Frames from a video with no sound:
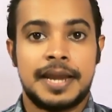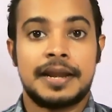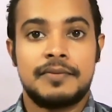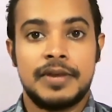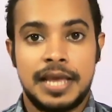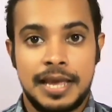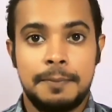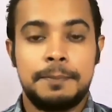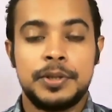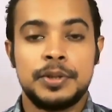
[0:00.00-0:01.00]
and I will
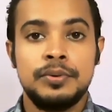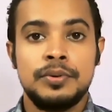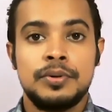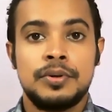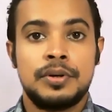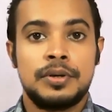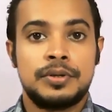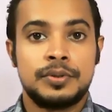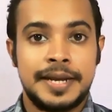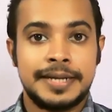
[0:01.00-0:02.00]
help you
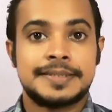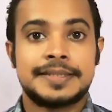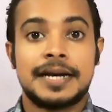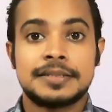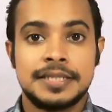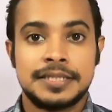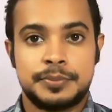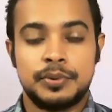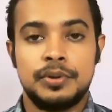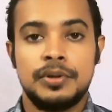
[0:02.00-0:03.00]
to get
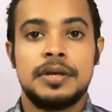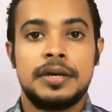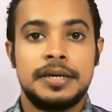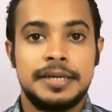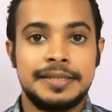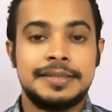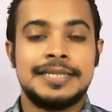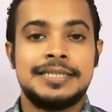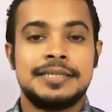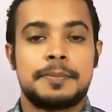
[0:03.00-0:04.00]
successful in
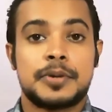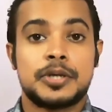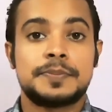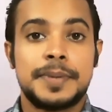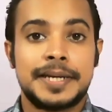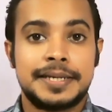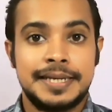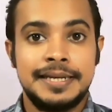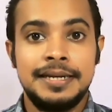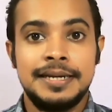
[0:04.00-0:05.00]
this
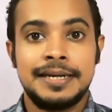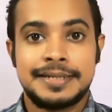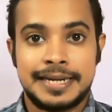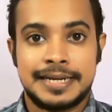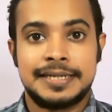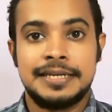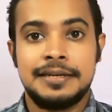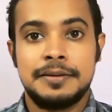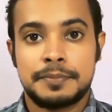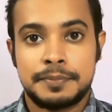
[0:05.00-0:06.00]
prospecting technique
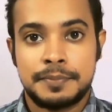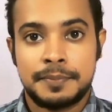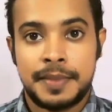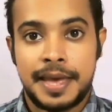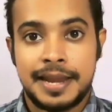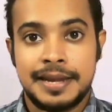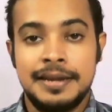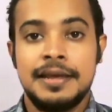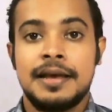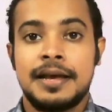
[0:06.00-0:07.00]

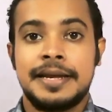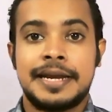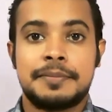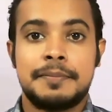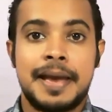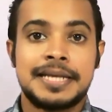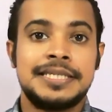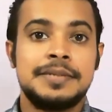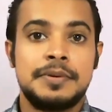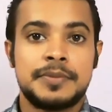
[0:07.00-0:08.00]
and get
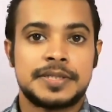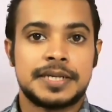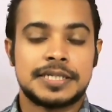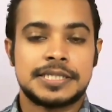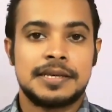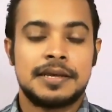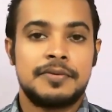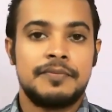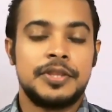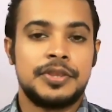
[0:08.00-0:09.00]
maximum results
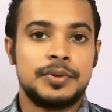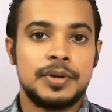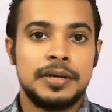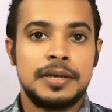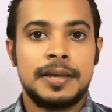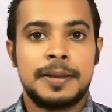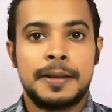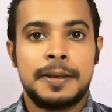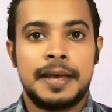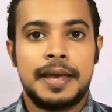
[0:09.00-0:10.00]
with your
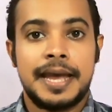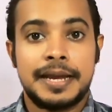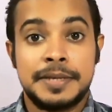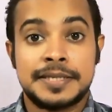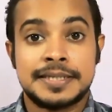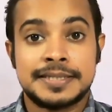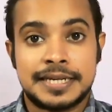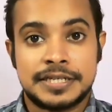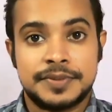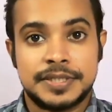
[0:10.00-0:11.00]
business
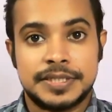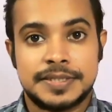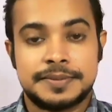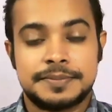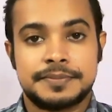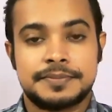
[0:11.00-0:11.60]
activities.